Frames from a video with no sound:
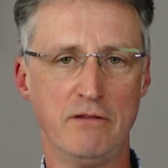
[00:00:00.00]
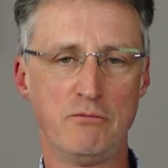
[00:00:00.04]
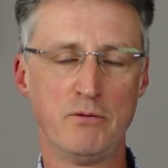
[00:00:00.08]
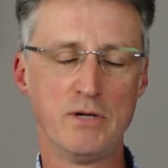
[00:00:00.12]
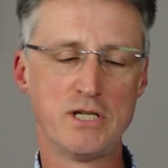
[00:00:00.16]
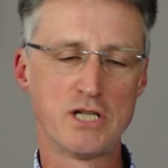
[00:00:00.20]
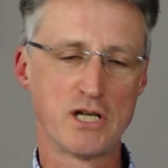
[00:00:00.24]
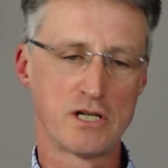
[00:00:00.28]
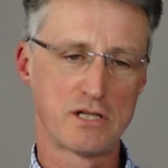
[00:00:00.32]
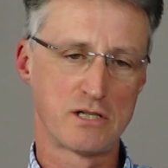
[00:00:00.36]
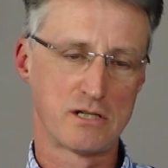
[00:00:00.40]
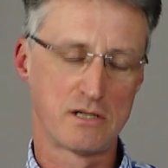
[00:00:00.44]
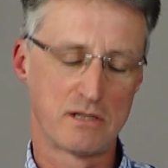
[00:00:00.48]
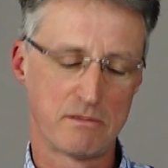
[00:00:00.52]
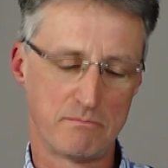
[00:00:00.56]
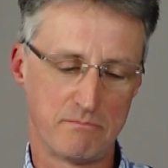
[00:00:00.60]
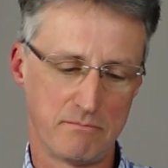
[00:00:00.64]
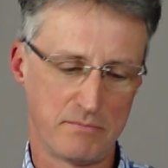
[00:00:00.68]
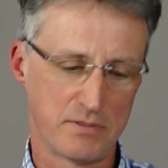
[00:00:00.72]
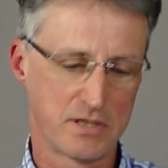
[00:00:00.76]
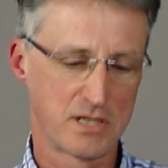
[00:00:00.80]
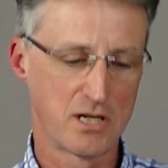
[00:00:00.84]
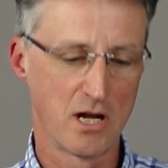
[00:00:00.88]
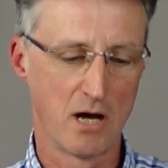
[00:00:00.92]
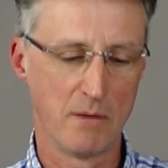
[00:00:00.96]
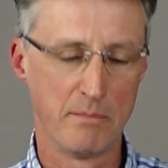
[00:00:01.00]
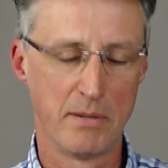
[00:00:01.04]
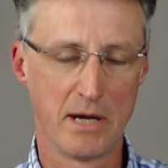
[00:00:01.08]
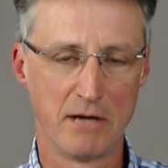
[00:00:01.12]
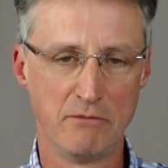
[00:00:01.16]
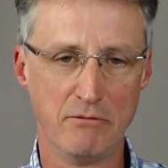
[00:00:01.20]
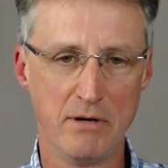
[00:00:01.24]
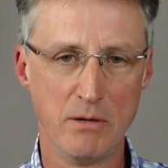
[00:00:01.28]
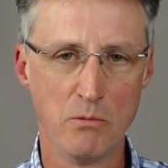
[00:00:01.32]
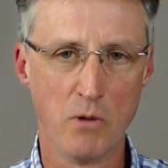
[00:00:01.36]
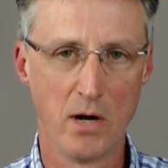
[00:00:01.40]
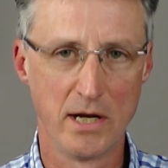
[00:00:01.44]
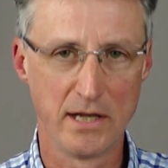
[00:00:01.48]
just start by
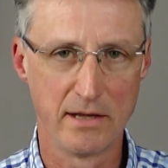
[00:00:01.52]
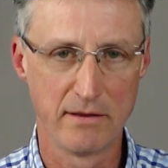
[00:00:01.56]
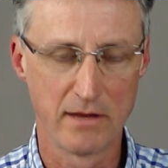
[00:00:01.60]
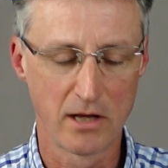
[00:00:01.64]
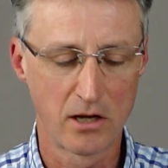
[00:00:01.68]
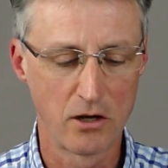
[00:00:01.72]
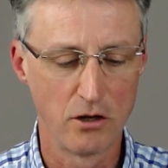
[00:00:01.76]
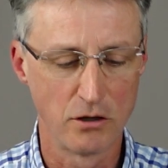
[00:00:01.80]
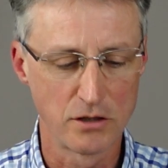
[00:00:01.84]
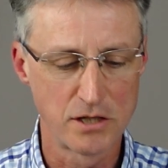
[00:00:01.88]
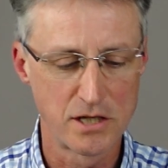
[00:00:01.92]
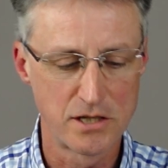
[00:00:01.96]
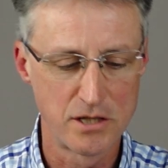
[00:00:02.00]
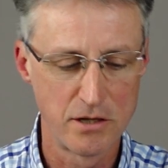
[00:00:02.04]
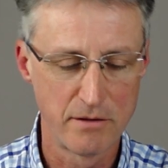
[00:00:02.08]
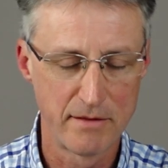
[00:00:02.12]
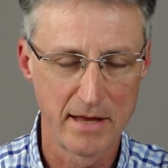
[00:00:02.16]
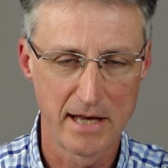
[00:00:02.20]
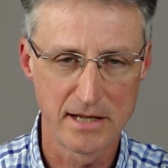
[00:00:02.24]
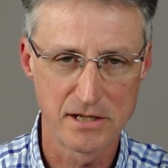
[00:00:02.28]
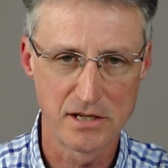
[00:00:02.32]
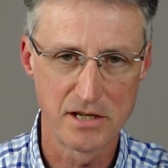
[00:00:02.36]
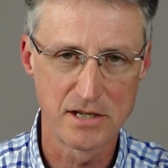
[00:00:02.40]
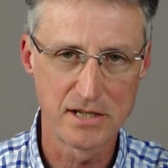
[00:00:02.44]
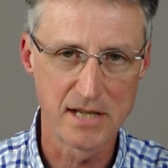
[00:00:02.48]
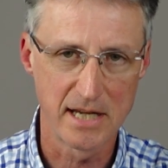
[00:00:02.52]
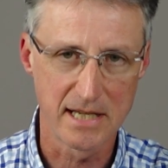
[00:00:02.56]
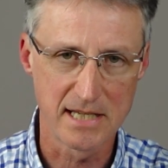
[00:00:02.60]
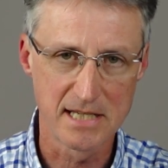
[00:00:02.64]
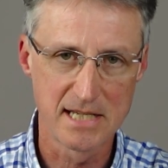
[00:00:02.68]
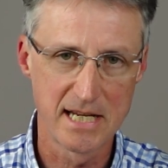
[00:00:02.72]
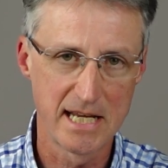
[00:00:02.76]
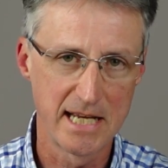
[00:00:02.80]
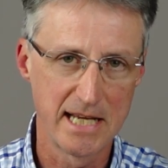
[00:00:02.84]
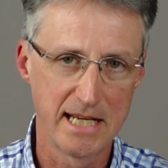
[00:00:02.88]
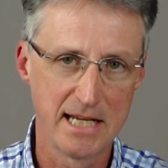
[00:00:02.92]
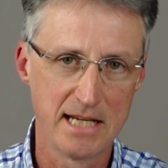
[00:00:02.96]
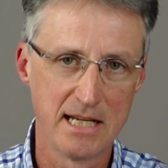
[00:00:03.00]
rewinding the clock to
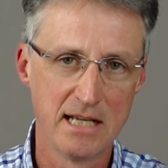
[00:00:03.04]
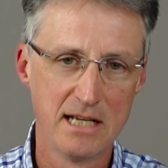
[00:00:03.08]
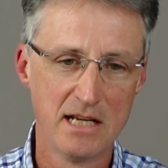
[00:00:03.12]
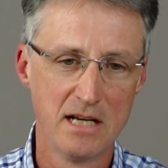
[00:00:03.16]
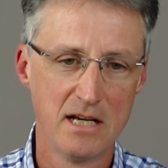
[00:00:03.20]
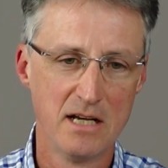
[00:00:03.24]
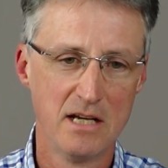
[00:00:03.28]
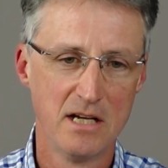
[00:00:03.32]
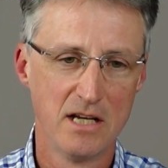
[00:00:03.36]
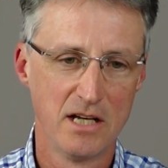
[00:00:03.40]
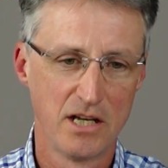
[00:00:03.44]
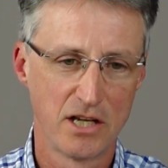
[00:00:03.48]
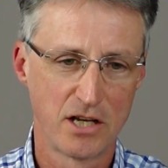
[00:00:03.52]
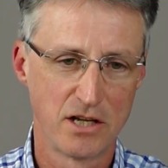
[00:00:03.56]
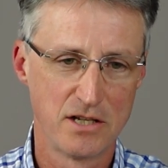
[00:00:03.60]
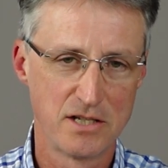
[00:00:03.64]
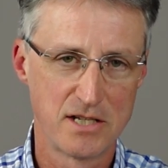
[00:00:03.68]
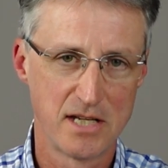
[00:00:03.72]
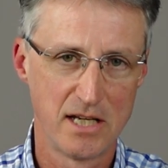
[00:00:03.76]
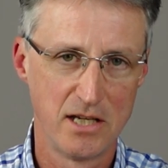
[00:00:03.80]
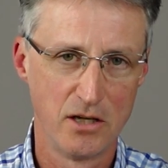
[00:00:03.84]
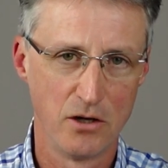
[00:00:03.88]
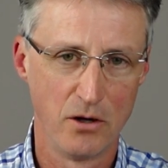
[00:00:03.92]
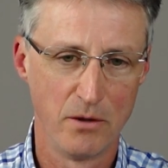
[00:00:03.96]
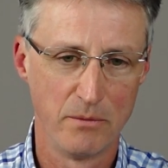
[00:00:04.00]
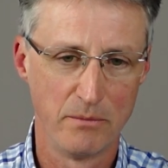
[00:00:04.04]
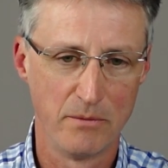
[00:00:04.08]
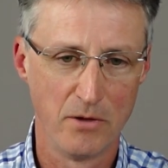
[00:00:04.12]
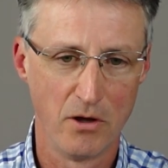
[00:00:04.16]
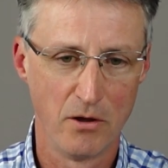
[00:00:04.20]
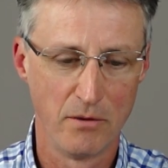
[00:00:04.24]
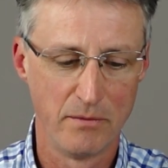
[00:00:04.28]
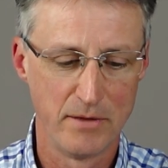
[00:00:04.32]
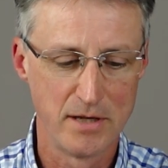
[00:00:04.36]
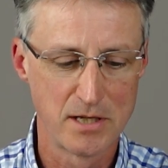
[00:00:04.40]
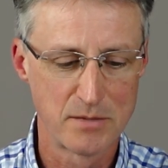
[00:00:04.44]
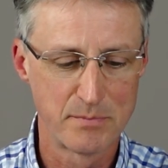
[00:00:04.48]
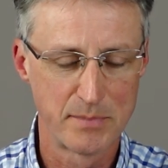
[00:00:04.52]
2016, you can see
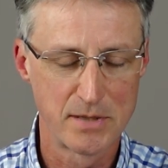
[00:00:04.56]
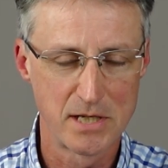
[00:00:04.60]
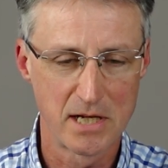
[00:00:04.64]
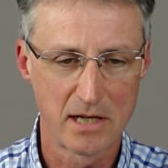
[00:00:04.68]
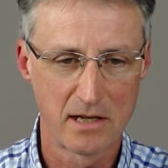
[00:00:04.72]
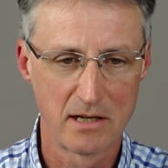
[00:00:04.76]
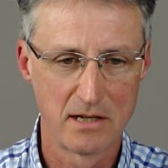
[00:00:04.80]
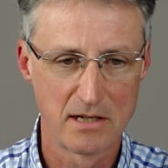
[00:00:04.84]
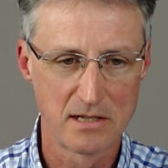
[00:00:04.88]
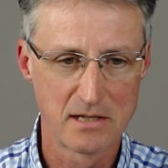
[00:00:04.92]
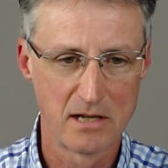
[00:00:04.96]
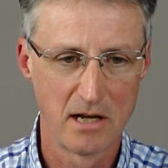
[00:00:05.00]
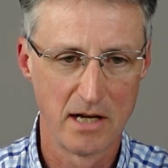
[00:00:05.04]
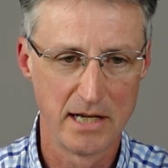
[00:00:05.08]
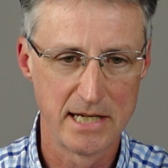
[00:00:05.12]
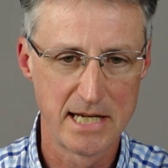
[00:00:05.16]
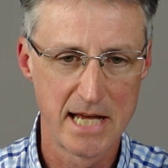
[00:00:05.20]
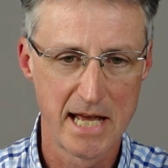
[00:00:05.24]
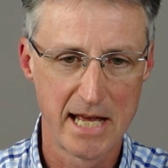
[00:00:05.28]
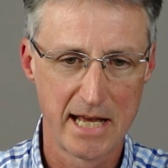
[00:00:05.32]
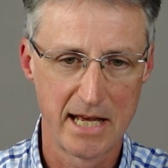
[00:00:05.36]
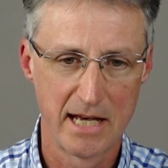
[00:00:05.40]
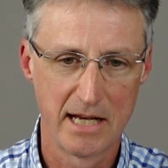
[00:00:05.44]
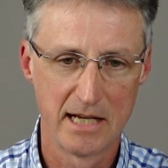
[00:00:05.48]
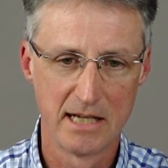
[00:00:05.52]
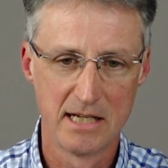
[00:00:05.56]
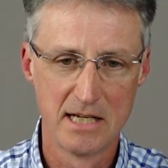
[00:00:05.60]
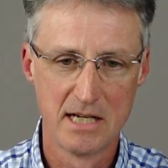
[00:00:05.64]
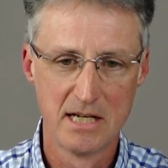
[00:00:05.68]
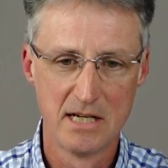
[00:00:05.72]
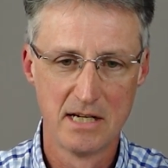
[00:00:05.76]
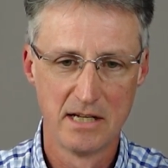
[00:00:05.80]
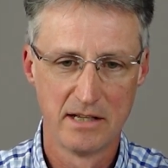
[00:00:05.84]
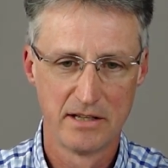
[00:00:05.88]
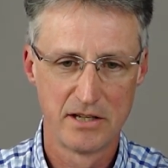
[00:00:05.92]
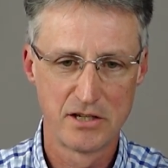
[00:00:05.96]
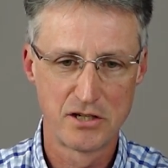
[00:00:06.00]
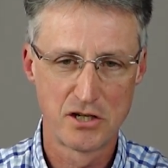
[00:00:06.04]
on this particular slide here,
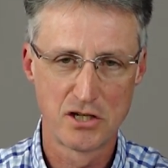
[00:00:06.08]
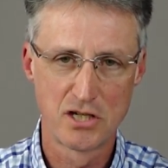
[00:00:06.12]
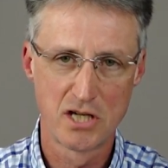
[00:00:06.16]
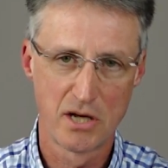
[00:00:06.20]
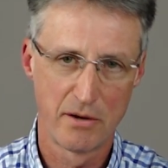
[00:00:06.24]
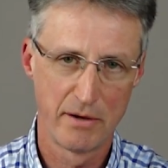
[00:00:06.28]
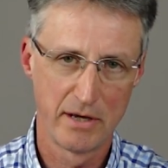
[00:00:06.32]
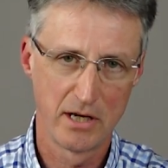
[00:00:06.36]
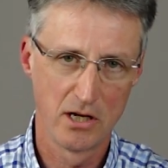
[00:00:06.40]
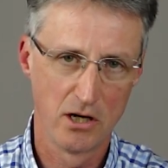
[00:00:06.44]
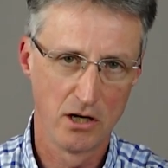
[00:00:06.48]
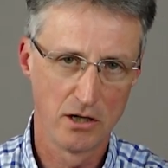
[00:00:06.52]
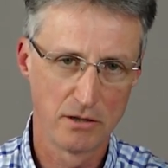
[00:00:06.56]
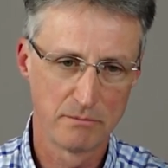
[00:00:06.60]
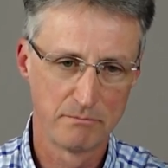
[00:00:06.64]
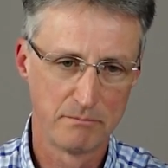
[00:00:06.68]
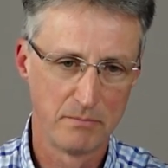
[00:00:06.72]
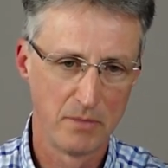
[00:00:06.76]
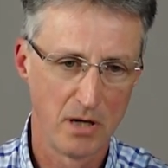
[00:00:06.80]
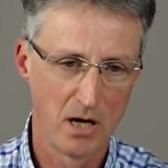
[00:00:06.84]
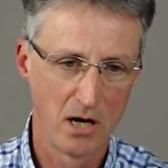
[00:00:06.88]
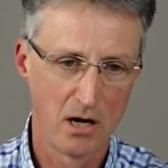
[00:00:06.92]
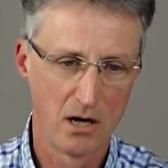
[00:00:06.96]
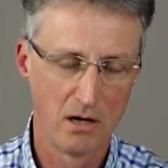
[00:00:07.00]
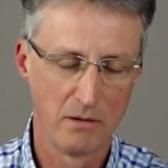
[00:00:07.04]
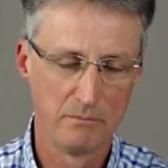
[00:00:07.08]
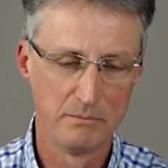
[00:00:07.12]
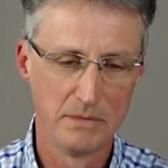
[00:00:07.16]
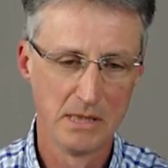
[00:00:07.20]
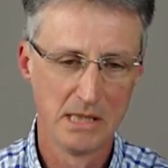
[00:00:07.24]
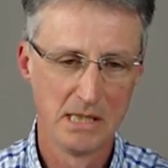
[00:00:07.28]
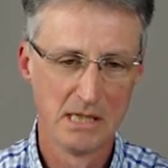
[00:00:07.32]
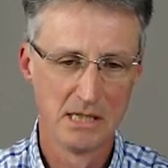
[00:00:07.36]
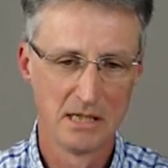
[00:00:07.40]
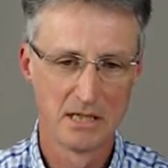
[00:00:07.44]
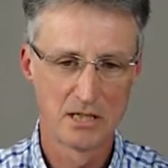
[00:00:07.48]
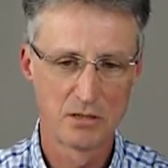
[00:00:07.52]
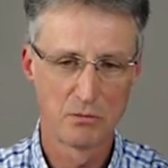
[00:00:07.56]
this is showing
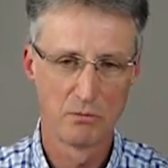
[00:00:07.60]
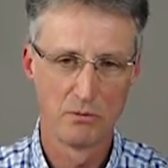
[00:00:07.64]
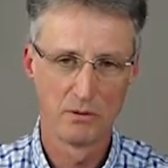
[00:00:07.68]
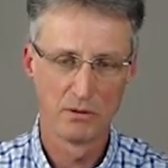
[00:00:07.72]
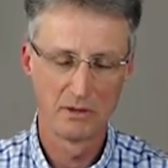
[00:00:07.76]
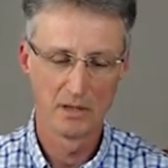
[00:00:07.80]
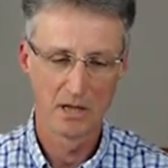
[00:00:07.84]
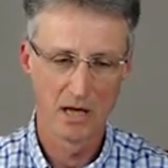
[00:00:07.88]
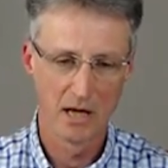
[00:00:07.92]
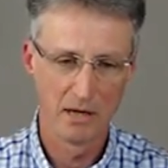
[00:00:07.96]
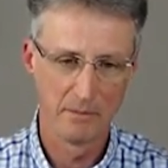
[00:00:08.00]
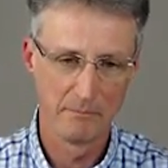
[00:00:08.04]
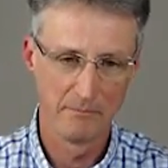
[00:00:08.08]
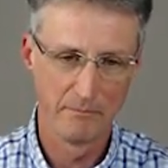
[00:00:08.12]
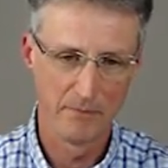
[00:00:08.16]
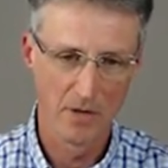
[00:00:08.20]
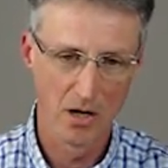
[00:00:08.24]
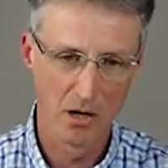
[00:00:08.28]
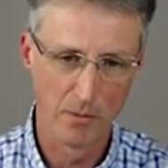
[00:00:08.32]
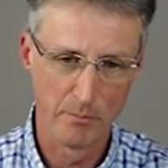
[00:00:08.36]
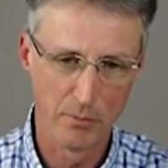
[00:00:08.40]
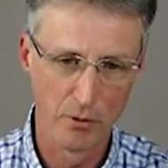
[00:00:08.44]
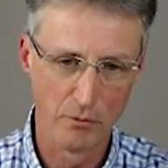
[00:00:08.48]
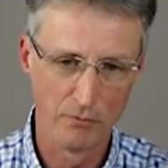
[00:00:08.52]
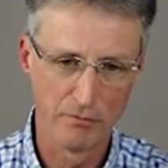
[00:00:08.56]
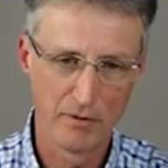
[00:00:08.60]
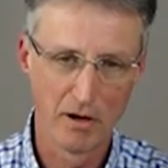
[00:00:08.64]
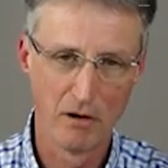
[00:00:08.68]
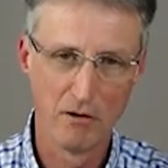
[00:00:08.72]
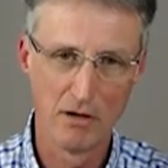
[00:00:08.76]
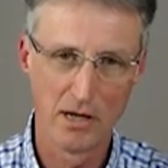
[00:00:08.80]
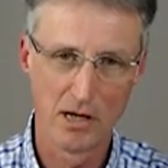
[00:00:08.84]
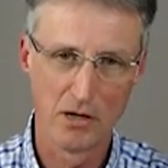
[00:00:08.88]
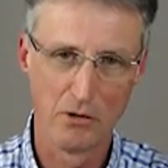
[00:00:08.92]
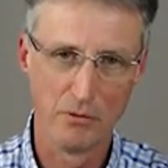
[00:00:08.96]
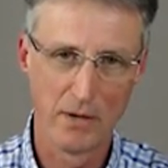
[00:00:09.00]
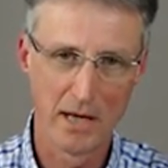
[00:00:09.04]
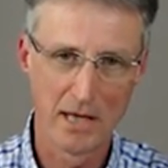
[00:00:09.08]
our
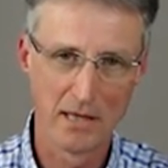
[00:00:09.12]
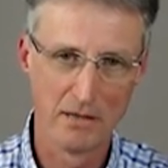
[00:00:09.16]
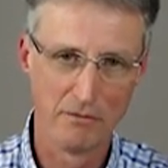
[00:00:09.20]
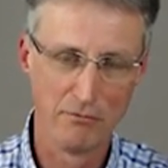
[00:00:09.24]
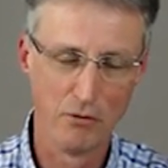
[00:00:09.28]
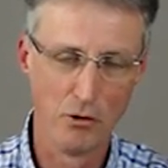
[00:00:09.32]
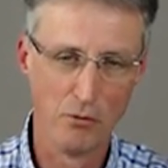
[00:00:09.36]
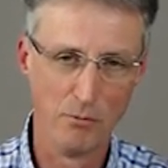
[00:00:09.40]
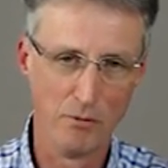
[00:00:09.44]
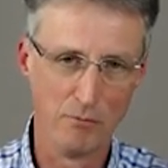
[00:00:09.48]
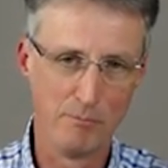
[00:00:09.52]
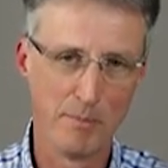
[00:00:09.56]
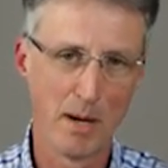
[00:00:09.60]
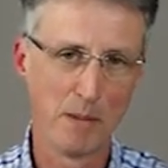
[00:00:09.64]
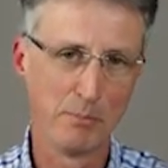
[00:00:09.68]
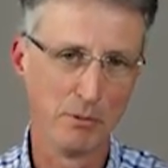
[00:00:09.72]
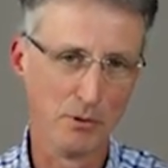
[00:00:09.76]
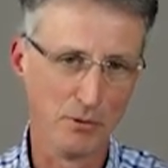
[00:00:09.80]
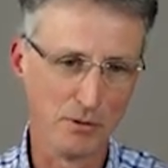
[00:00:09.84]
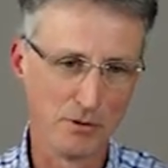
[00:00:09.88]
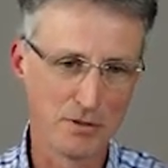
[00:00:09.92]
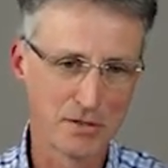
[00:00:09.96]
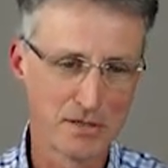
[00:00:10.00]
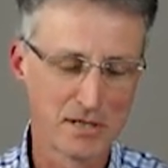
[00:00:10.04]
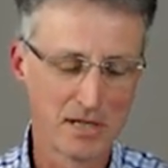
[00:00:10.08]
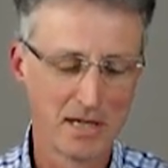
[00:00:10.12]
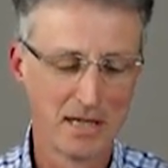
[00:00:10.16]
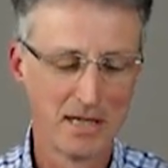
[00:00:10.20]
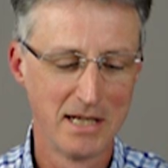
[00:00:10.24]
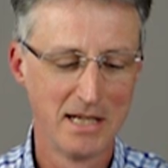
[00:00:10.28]
portfolio in the form of bubbles.